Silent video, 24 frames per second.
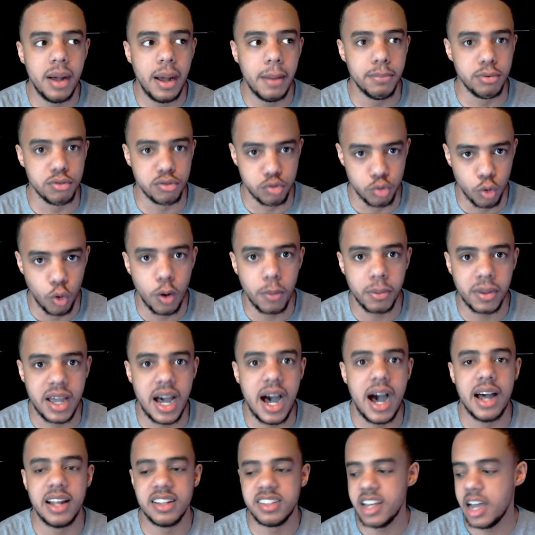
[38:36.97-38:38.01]
absorb
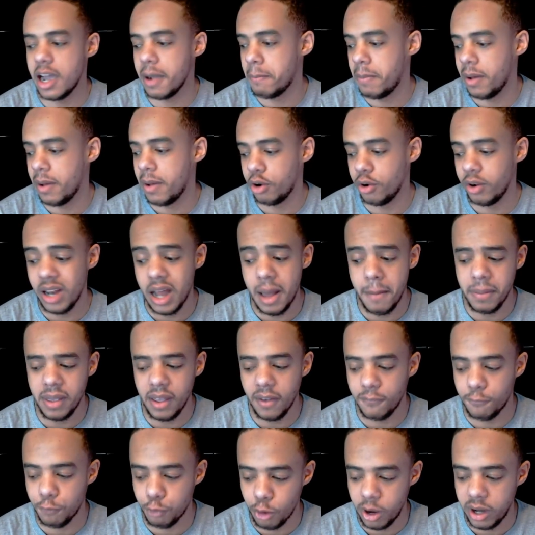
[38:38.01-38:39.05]
contact better and not be
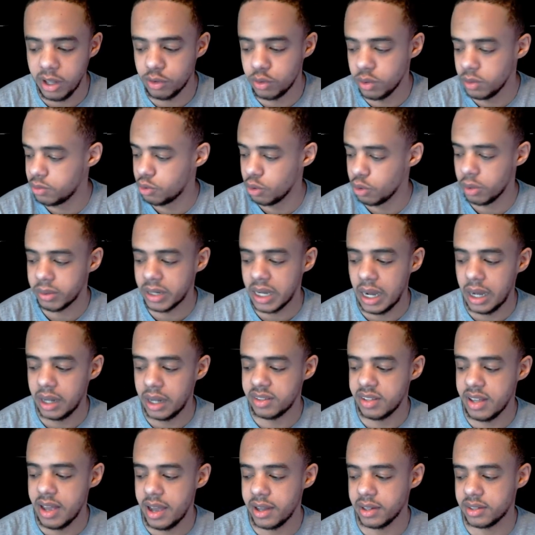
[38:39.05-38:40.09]
afraid to absorb
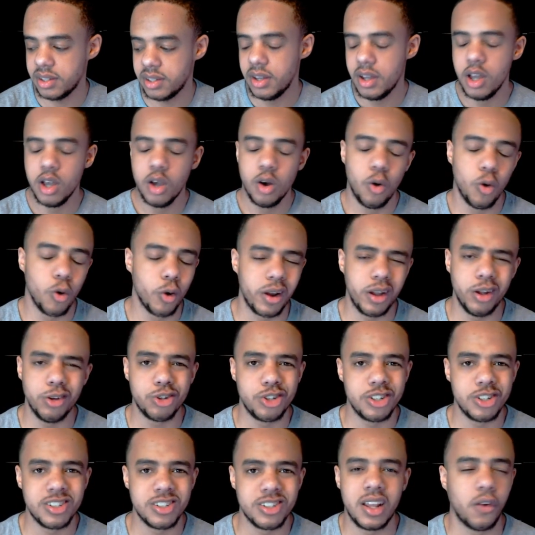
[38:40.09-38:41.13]
contact, or he'll
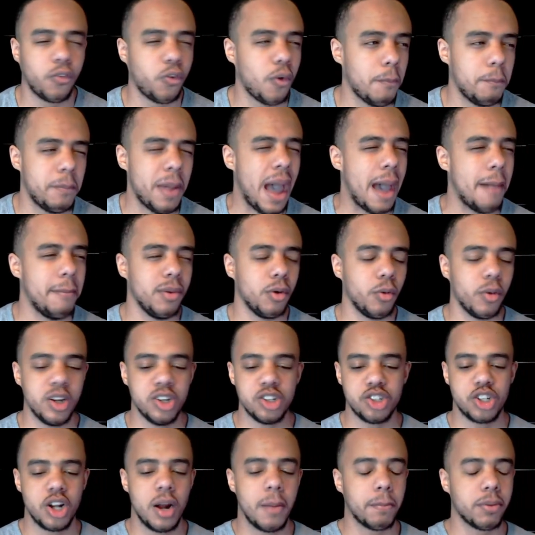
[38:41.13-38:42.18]
just settle for bad
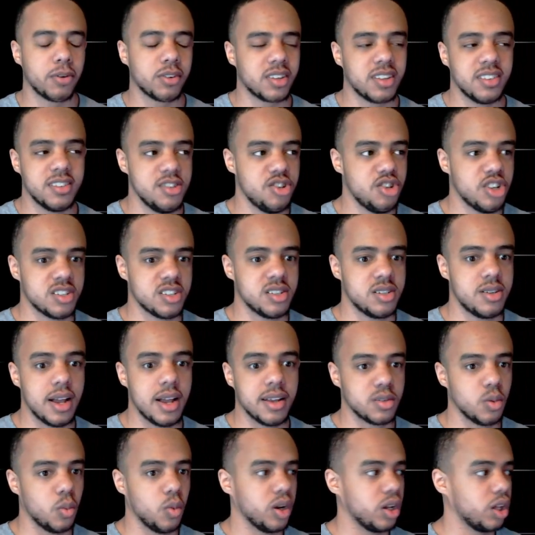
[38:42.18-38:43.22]
mid-range jumpers because he just
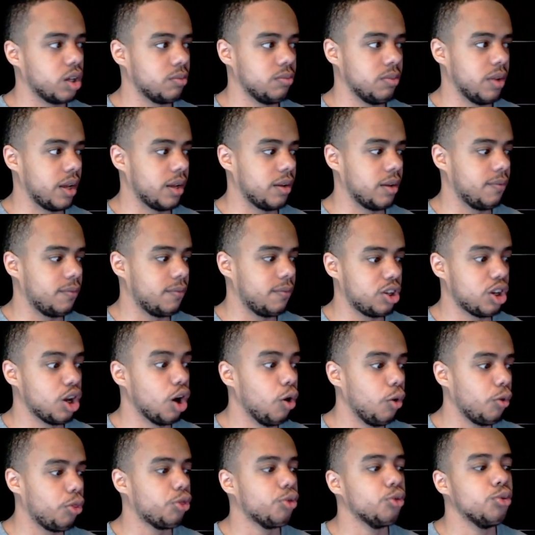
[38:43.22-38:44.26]
doesn't want to
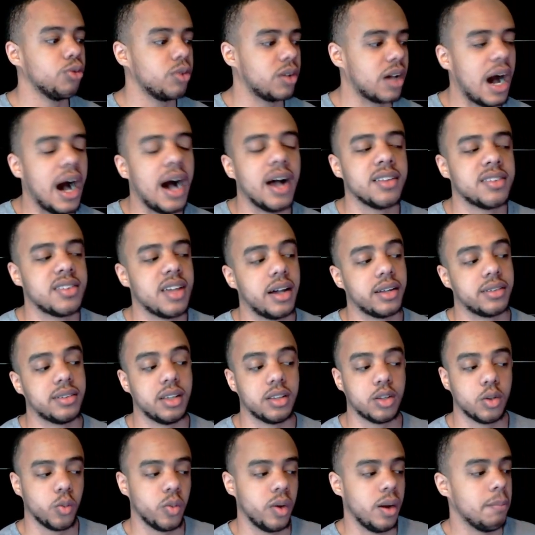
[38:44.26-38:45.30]
go through contact at
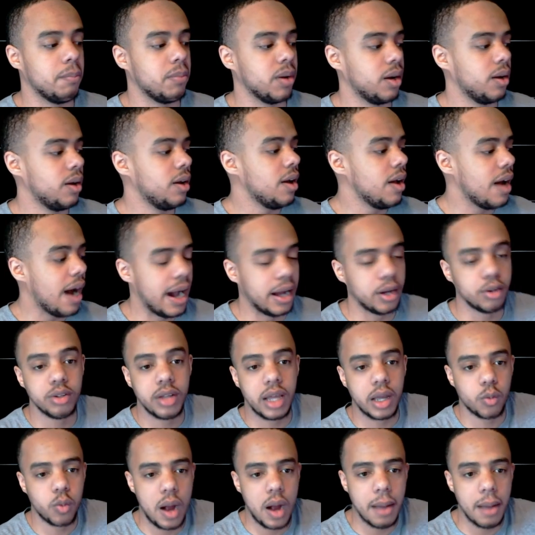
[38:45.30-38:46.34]
the rim. But I do
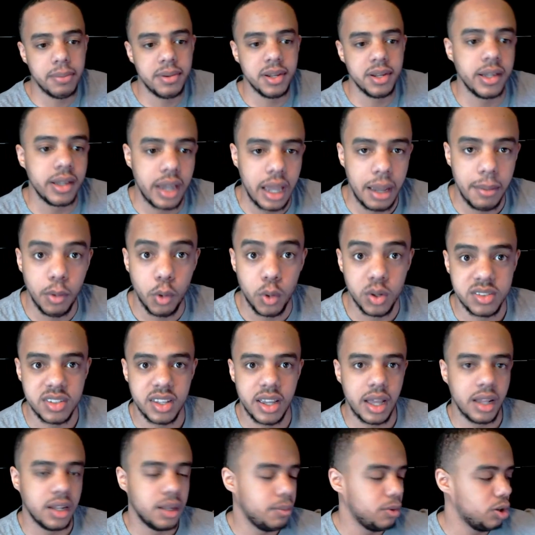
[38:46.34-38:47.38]
like Rob Dillingham. And once
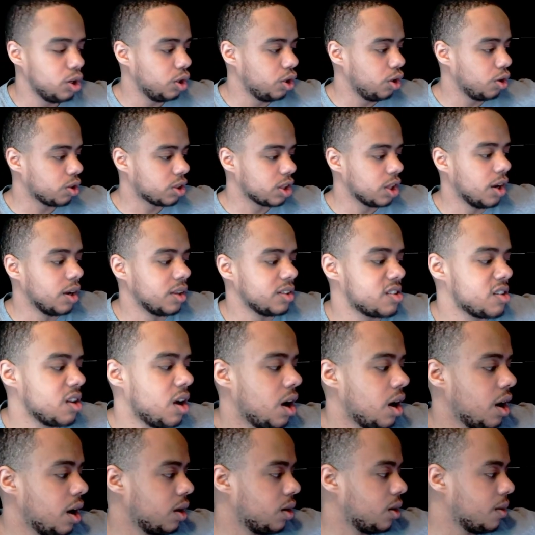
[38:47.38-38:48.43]
again, let me know your thoughts
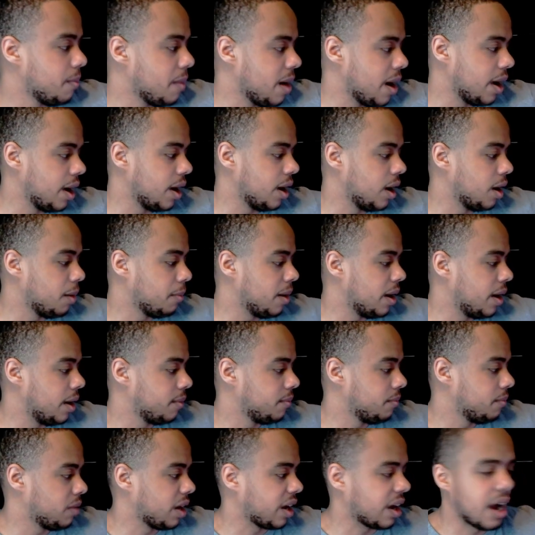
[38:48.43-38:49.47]
on my
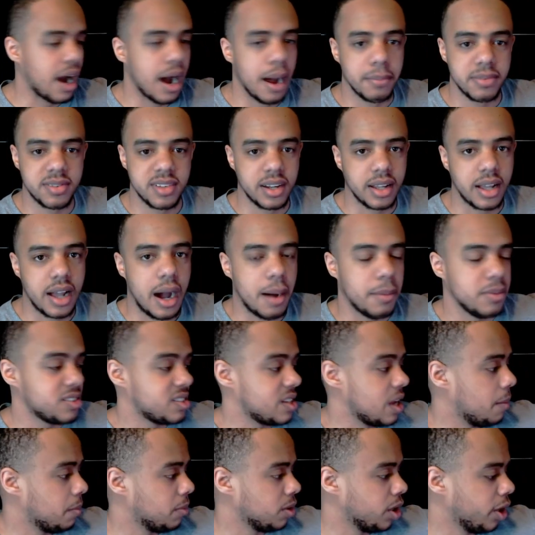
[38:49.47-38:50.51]
comps in the comments
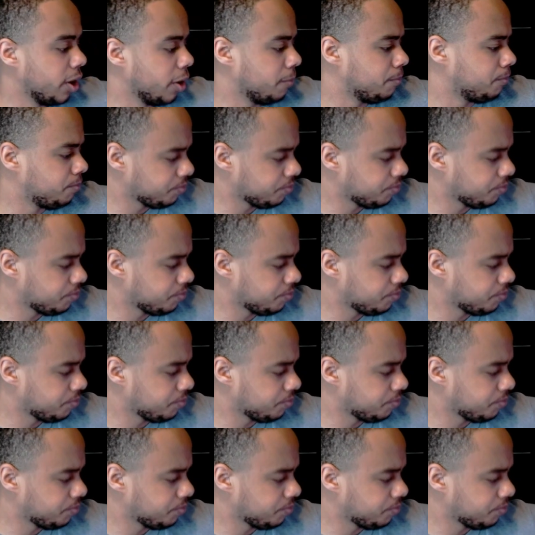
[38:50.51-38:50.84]
down below.